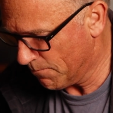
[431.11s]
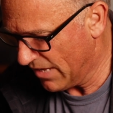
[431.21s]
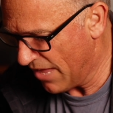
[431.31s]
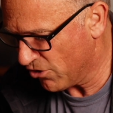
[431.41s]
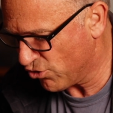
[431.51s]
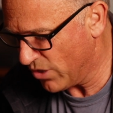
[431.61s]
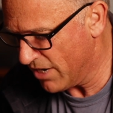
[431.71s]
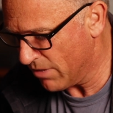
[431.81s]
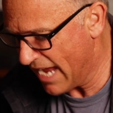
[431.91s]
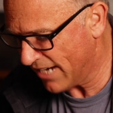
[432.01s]
and the tree
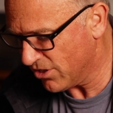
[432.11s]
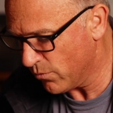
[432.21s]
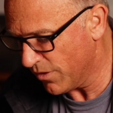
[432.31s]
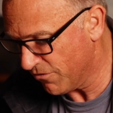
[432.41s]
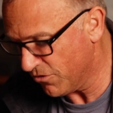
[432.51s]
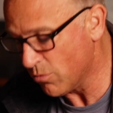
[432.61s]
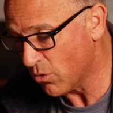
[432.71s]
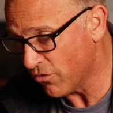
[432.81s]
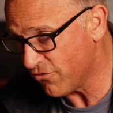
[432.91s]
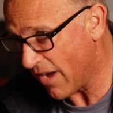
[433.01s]
reacted with a few
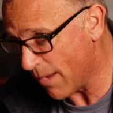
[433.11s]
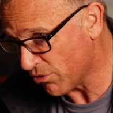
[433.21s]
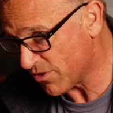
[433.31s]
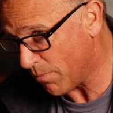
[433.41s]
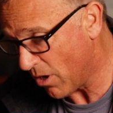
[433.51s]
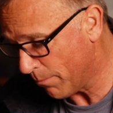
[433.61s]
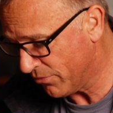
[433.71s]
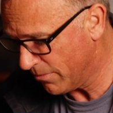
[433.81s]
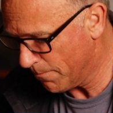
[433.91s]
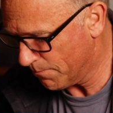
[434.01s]
more fibrous
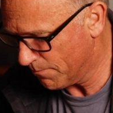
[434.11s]
pops.